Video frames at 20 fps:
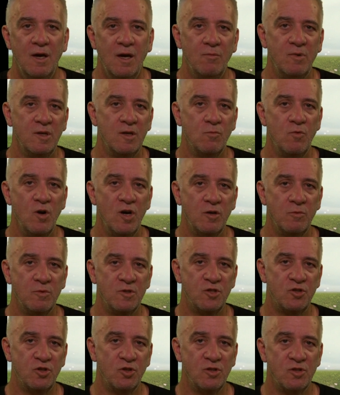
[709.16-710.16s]
When you're working with
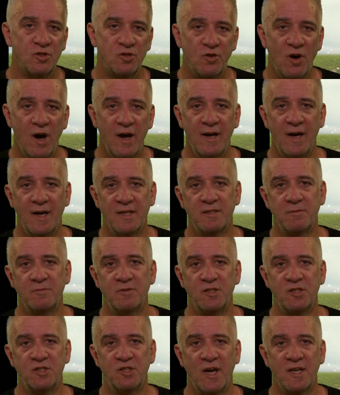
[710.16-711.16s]
students, try and ask them
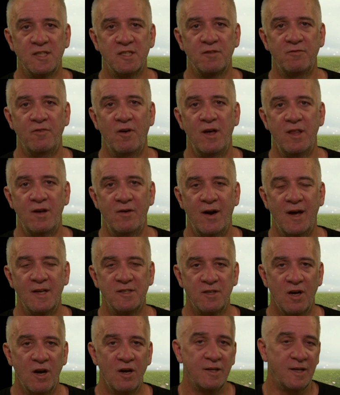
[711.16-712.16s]
to justify their
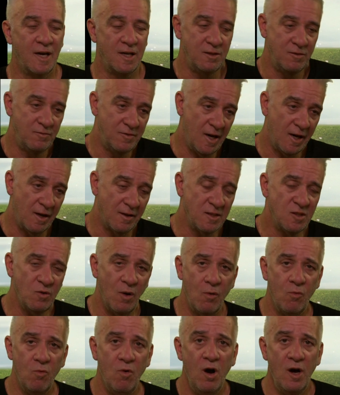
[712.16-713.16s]
answer. Okay, you've done it this way.
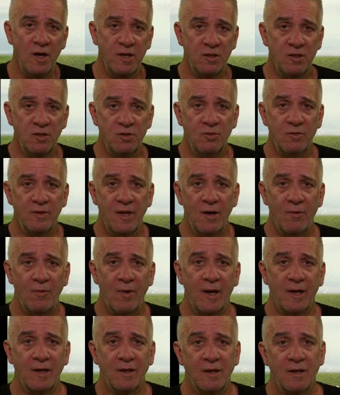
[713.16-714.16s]
Why did you do it that
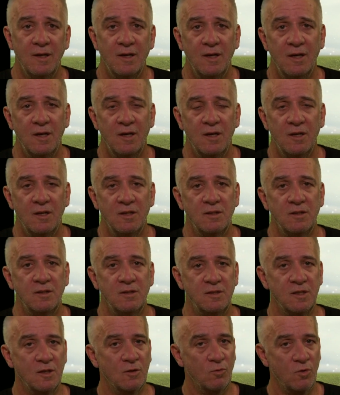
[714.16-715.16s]
way?
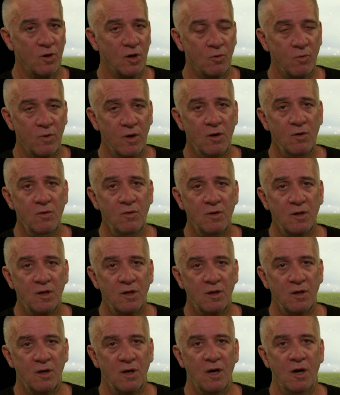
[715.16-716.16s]
Did it work well?
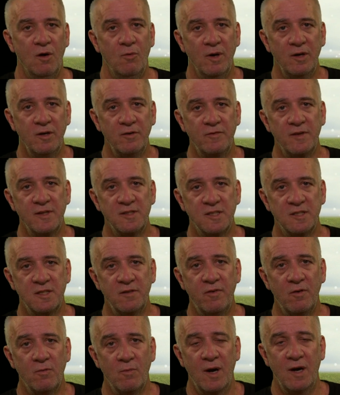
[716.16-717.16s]
I wonder if there's a
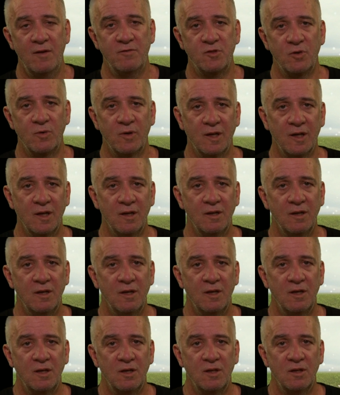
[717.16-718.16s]
different way of doing it.
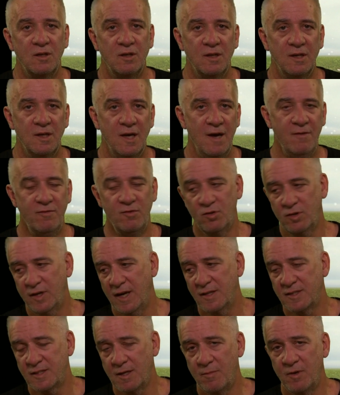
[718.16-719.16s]
Have a look
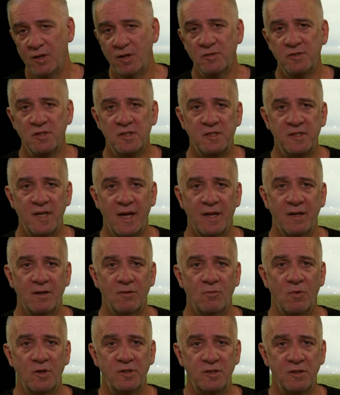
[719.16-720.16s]
how someone else has done it.
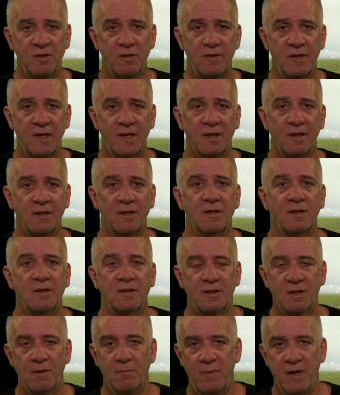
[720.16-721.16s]
What do you think?
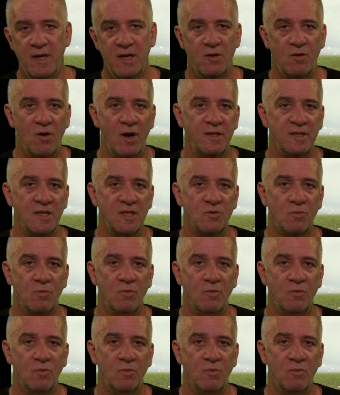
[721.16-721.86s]
Compare your ideas.